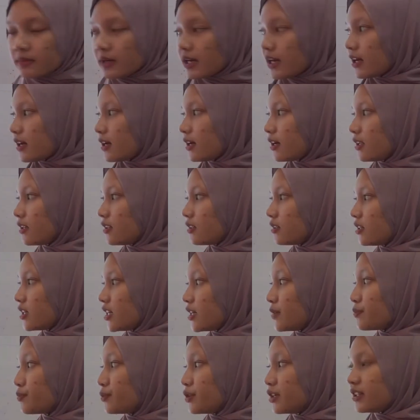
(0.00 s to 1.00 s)
and
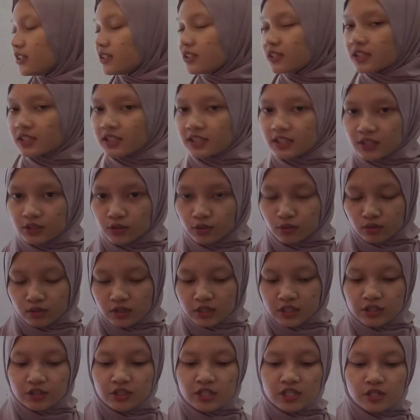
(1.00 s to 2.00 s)
ink printed, two
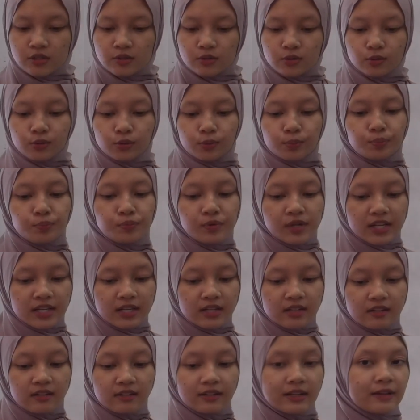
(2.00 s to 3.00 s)
cartridges to
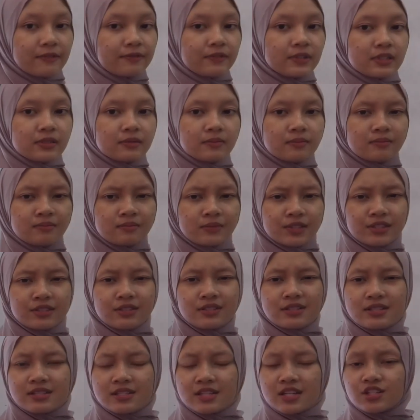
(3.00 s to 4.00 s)
print relevant
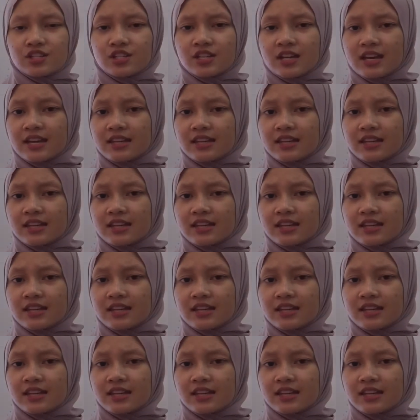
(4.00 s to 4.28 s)
materials such as